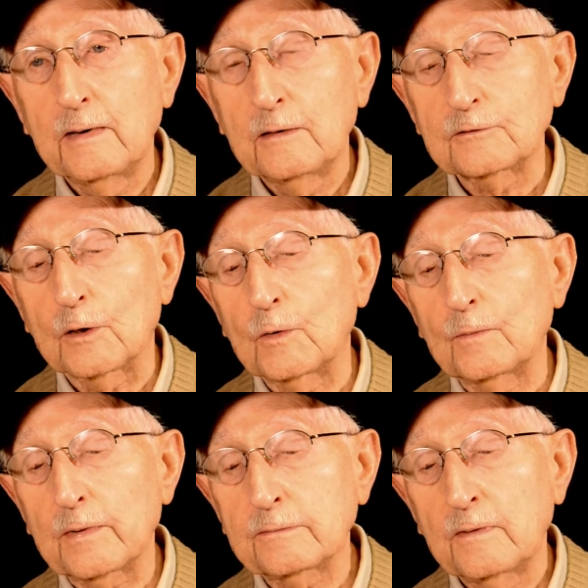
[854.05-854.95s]

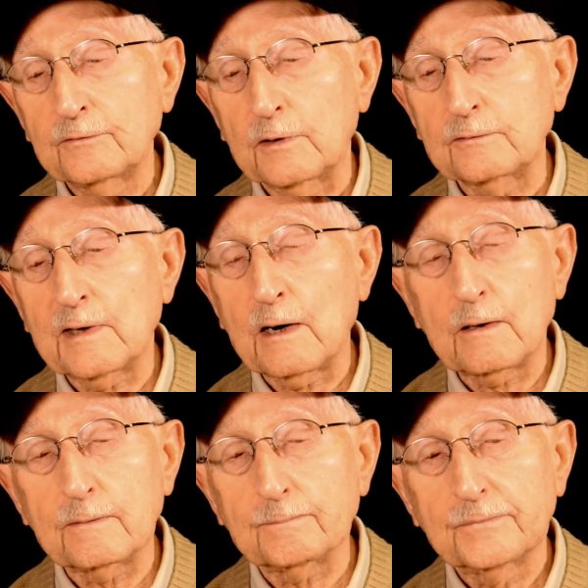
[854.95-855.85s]
So since
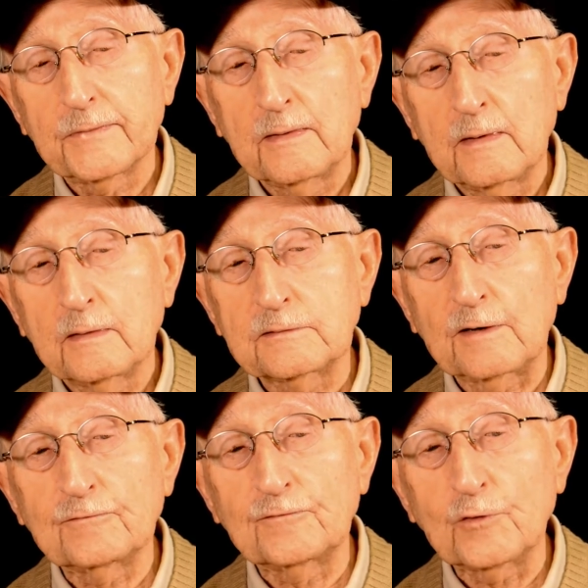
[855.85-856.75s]
our
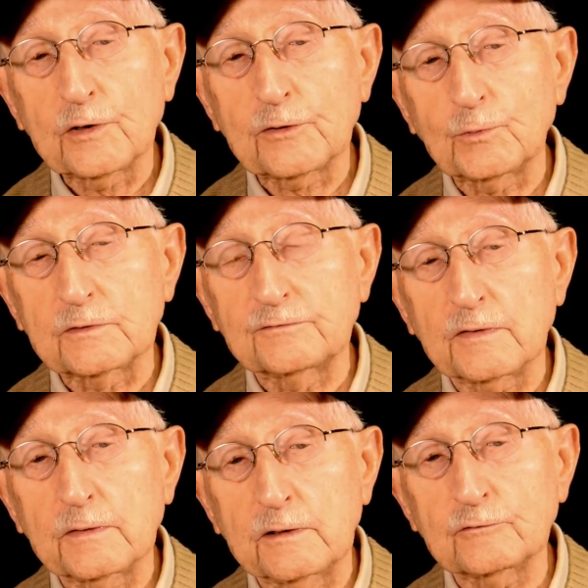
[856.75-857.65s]
740th was
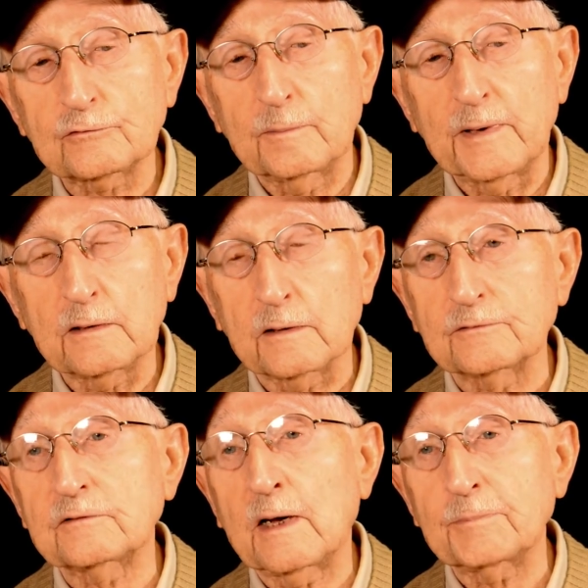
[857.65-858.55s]
very instrumental in
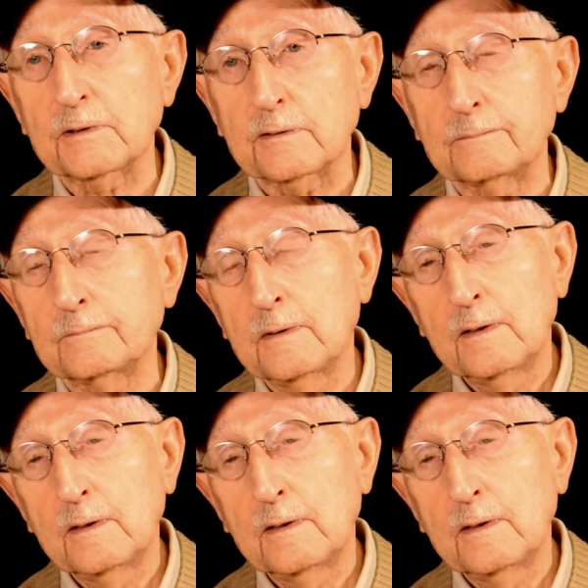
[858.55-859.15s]
stopping them,